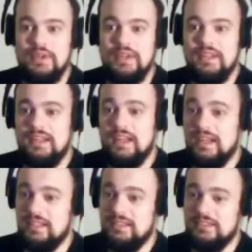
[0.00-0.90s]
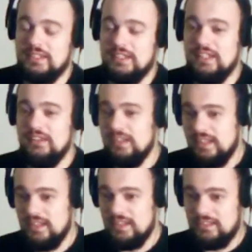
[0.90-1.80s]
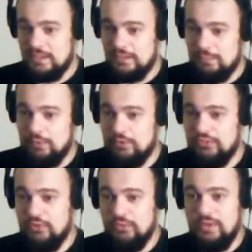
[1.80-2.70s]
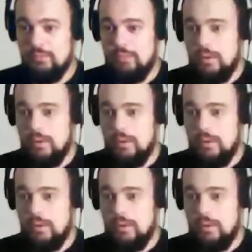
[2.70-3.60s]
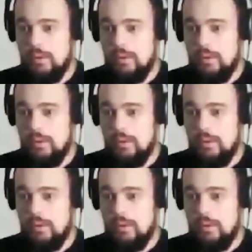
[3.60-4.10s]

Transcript: and clearly the persona of Papa Emeritus II